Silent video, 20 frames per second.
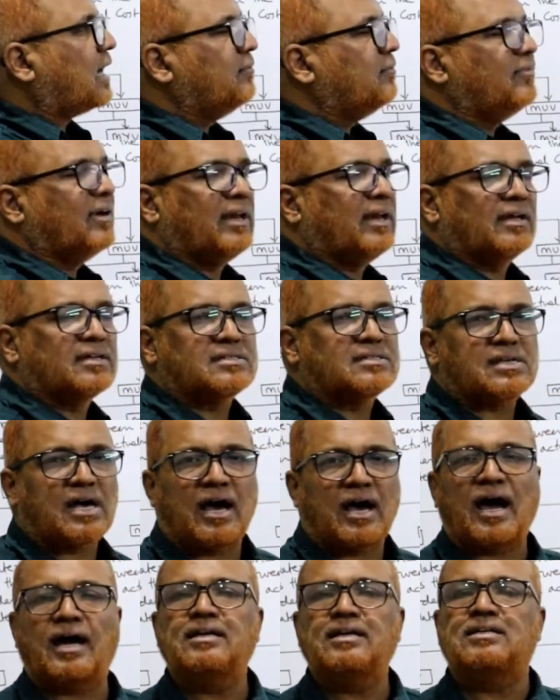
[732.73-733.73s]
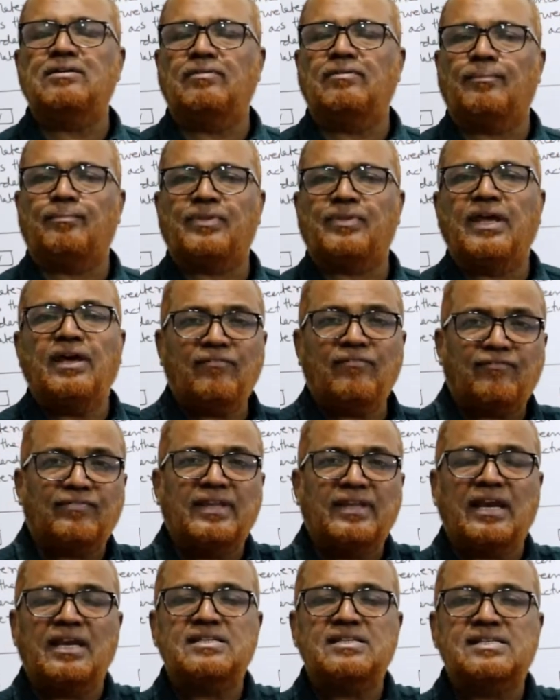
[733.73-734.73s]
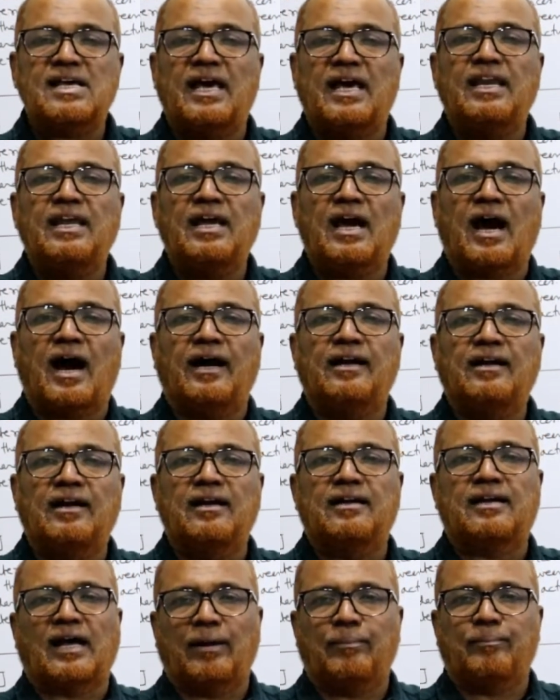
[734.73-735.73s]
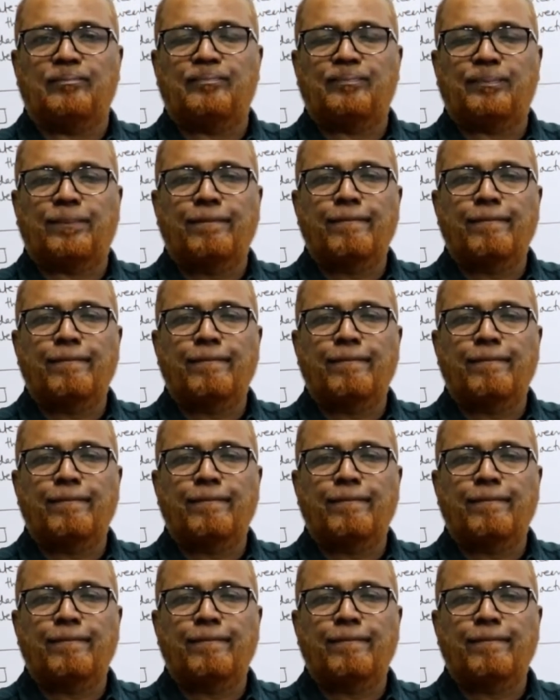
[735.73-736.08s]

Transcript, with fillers: time variance, ITV. If there is any idle time,